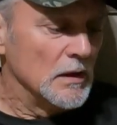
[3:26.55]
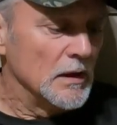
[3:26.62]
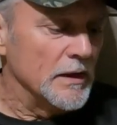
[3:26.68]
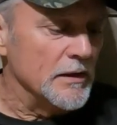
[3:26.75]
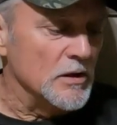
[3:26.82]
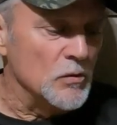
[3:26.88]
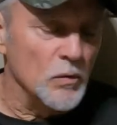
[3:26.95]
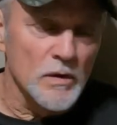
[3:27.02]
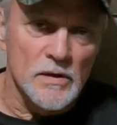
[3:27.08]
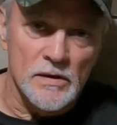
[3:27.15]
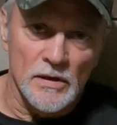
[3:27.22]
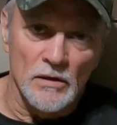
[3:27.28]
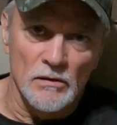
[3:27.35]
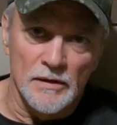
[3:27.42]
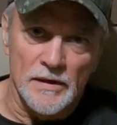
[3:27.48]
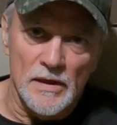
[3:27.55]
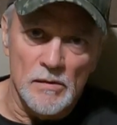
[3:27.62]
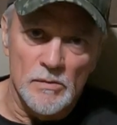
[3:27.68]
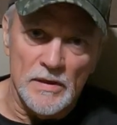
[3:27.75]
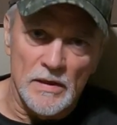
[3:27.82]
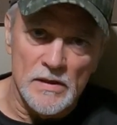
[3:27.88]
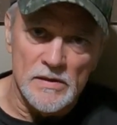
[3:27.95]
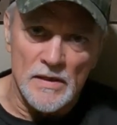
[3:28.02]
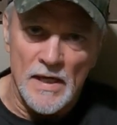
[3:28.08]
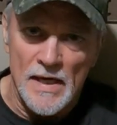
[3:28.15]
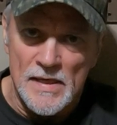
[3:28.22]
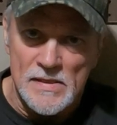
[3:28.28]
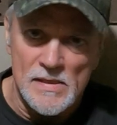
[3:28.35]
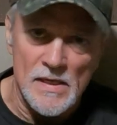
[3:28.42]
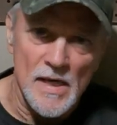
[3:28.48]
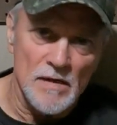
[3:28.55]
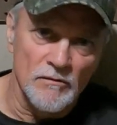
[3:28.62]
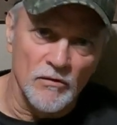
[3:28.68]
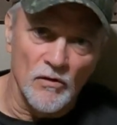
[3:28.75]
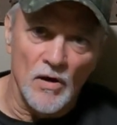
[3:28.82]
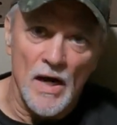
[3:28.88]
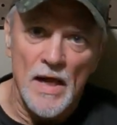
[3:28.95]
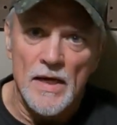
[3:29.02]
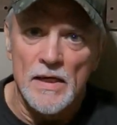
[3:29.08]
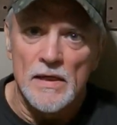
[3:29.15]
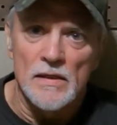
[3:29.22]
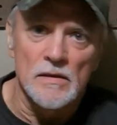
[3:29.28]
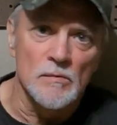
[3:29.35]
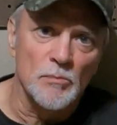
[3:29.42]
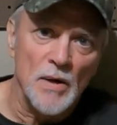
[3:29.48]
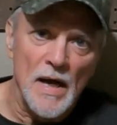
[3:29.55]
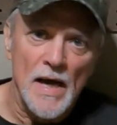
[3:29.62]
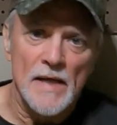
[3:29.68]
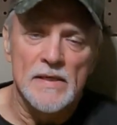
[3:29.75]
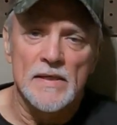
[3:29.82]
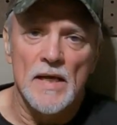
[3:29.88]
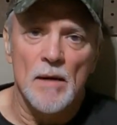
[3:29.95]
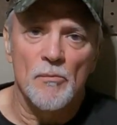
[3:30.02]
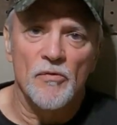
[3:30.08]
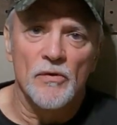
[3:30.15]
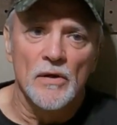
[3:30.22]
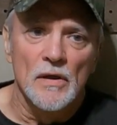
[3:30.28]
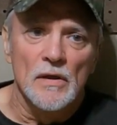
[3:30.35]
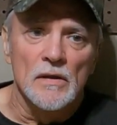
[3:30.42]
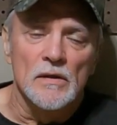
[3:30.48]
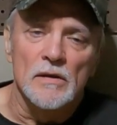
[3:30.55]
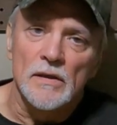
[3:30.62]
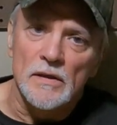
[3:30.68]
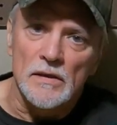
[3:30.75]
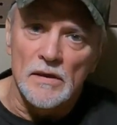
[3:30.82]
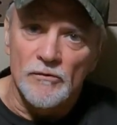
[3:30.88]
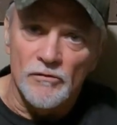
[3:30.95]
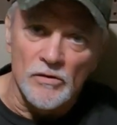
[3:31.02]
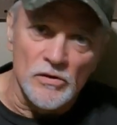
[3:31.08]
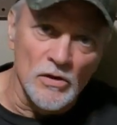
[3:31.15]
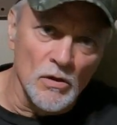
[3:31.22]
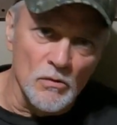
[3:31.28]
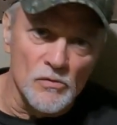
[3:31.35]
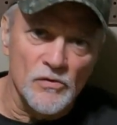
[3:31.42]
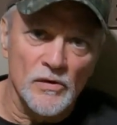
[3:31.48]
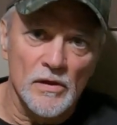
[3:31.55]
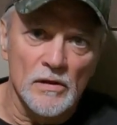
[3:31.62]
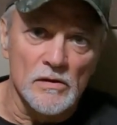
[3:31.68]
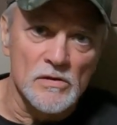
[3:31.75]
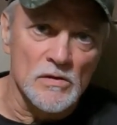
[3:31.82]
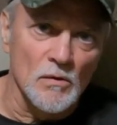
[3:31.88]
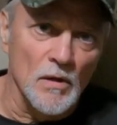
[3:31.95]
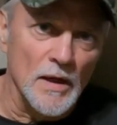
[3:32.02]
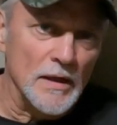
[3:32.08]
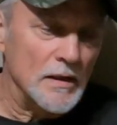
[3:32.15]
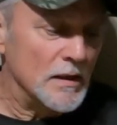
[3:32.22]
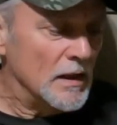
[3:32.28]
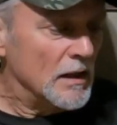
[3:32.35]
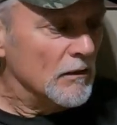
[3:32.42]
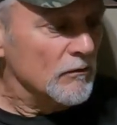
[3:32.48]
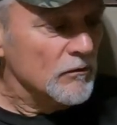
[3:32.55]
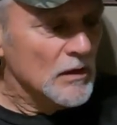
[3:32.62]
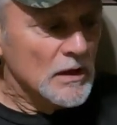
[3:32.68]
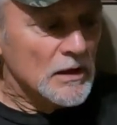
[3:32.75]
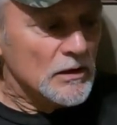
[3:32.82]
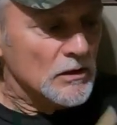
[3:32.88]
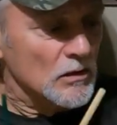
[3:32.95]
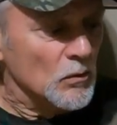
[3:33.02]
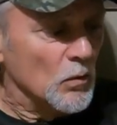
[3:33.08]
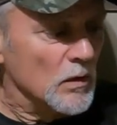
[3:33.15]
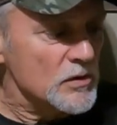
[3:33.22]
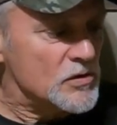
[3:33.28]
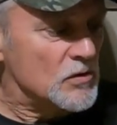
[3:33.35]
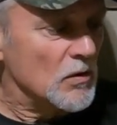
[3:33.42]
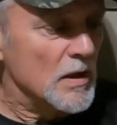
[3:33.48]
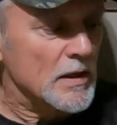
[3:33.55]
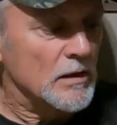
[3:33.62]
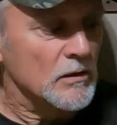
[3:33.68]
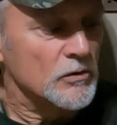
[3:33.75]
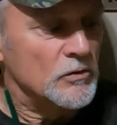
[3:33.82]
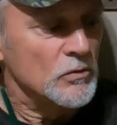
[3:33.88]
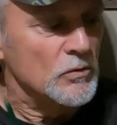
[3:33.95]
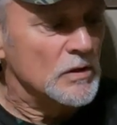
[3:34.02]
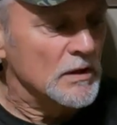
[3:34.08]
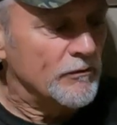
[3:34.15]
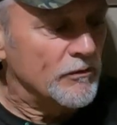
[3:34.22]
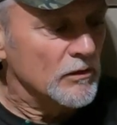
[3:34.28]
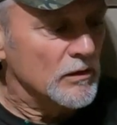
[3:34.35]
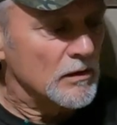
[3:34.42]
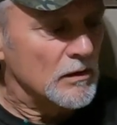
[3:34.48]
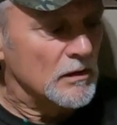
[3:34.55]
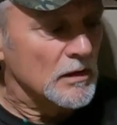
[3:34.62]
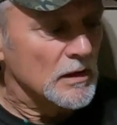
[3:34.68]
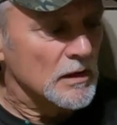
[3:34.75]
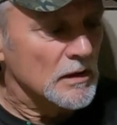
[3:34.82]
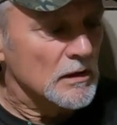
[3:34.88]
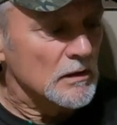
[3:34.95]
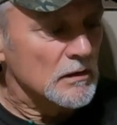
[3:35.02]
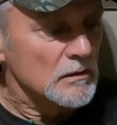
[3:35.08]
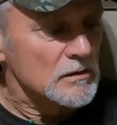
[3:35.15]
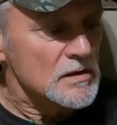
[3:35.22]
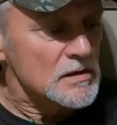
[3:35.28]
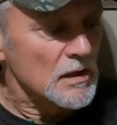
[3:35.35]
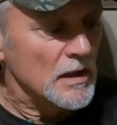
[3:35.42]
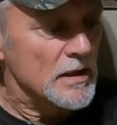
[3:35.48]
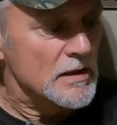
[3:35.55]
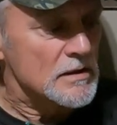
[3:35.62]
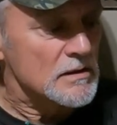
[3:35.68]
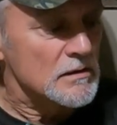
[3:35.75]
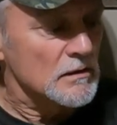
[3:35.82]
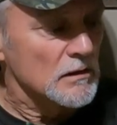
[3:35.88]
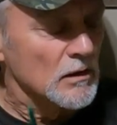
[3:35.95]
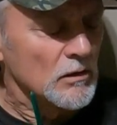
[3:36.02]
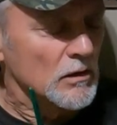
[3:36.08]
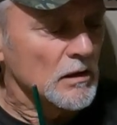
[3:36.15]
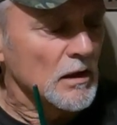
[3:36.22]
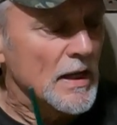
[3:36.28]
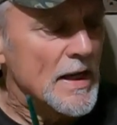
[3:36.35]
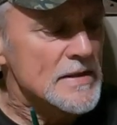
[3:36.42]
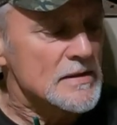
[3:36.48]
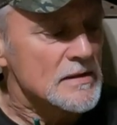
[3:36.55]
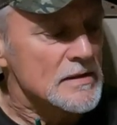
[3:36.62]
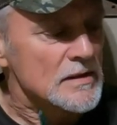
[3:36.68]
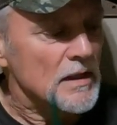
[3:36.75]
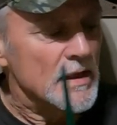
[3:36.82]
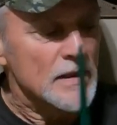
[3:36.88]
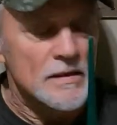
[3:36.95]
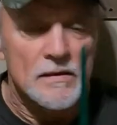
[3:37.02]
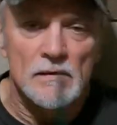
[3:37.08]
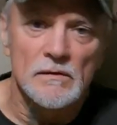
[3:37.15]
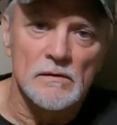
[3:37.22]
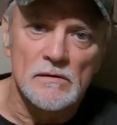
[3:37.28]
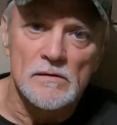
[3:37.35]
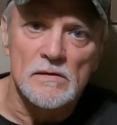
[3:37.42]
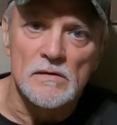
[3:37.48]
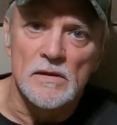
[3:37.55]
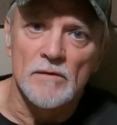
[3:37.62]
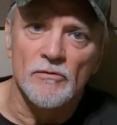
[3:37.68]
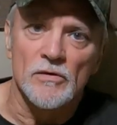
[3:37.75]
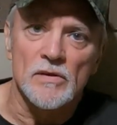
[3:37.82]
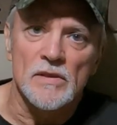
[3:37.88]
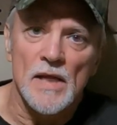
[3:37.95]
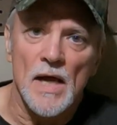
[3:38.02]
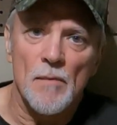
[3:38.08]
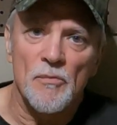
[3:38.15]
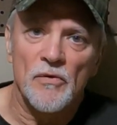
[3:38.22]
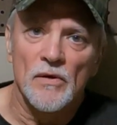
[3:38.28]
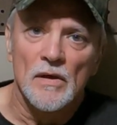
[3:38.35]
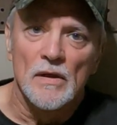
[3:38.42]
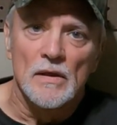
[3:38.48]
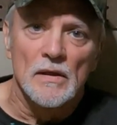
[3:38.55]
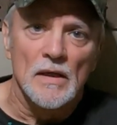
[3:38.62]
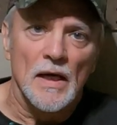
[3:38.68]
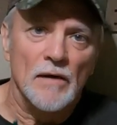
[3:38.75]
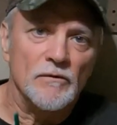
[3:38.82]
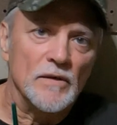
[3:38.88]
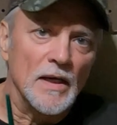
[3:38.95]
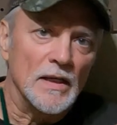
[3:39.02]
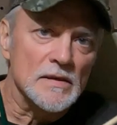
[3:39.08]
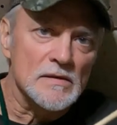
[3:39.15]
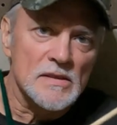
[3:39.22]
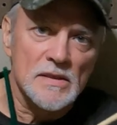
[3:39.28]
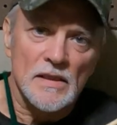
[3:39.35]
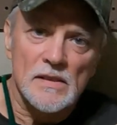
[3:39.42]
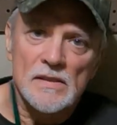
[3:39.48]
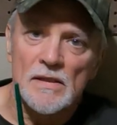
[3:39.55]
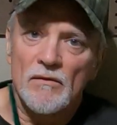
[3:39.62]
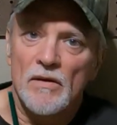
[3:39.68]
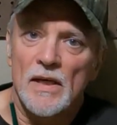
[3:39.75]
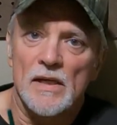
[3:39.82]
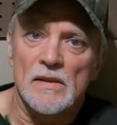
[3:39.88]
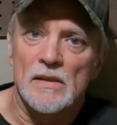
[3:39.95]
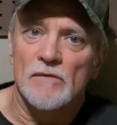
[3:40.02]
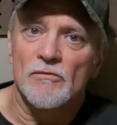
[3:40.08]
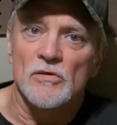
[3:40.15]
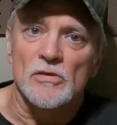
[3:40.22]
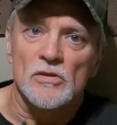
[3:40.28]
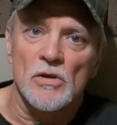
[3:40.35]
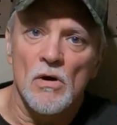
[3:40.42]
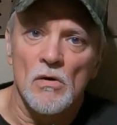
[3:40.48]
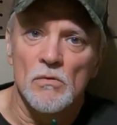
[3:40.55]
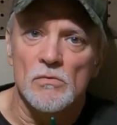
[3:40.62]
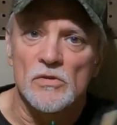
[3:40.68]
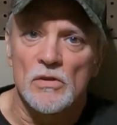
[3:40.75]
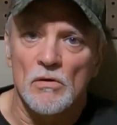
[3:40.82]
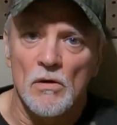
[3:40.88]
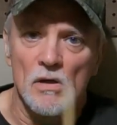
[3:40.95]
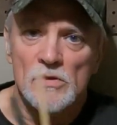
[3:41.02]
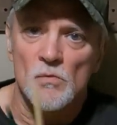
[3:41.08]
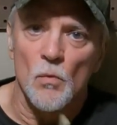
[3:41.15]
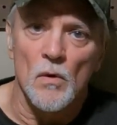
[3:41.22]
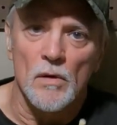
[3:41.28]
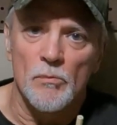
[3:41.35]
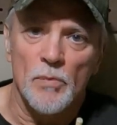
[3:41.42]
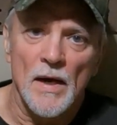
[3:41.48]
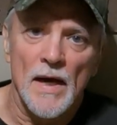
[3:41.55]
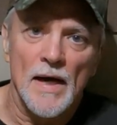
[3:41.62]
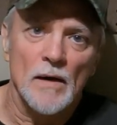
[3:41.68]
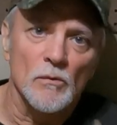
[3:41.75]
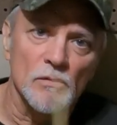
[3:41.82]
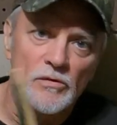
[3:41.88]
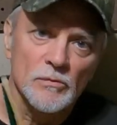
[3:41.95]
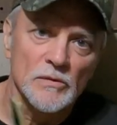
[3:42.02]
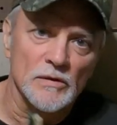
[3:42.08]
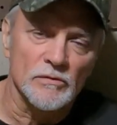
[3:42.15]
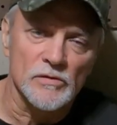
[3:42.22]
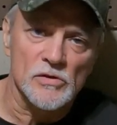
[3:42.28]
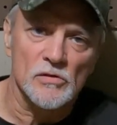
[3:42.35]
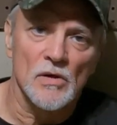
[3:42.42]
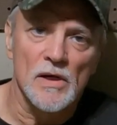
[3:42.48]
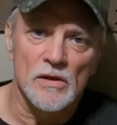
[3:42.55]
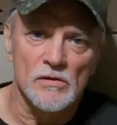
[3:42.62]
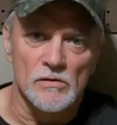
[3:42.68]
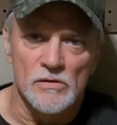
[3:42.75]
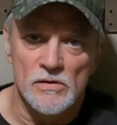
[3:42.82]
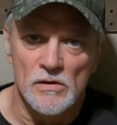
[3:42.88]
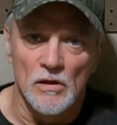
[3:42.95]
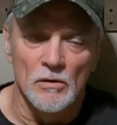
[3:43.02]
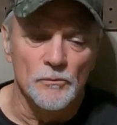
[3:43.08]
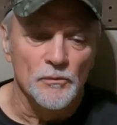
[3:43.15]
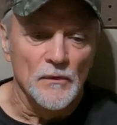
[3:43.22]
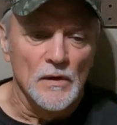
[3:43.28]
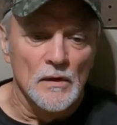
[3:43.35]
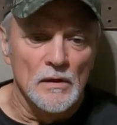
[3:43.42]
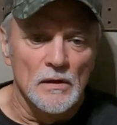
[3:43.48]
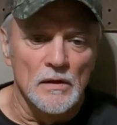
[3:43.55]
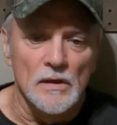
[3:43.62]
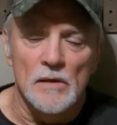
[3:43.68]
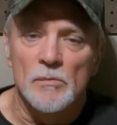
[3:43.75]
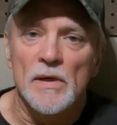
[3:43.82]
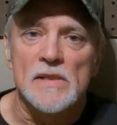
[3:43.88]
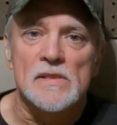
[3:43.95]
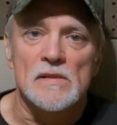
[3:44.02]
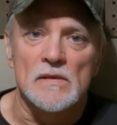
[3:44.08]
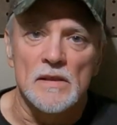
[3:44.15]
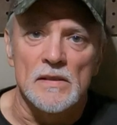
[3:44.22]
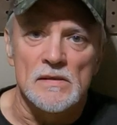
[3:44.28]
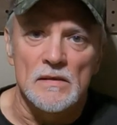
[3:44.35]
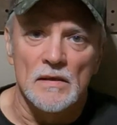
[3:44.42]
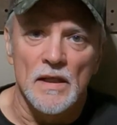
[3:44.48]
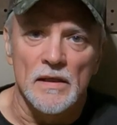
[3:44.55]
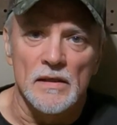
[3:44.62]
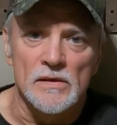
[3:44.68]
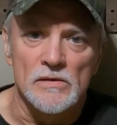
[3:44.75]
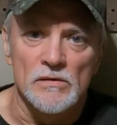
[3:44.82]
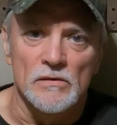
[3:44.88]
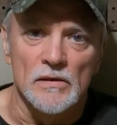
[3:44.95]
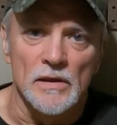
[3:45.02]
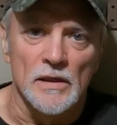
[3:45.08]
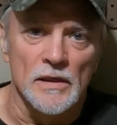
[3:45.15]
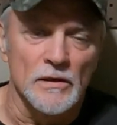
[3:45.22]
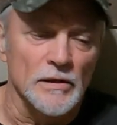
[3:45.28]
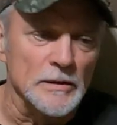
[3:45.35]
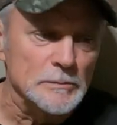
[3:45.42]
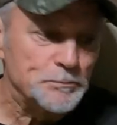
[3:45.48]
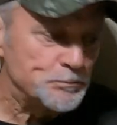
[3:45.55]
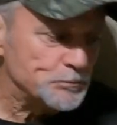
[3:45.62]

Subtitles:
And the twin tilt, again, because it has that variety in the pot depth, you get different tones there. So I could have, you know, one striker, 2 different slates or glass and slate, different depth. I've got 6, 7, 8 different tones across one pot with some different strikers. So again, makes the things a lot easier to carry.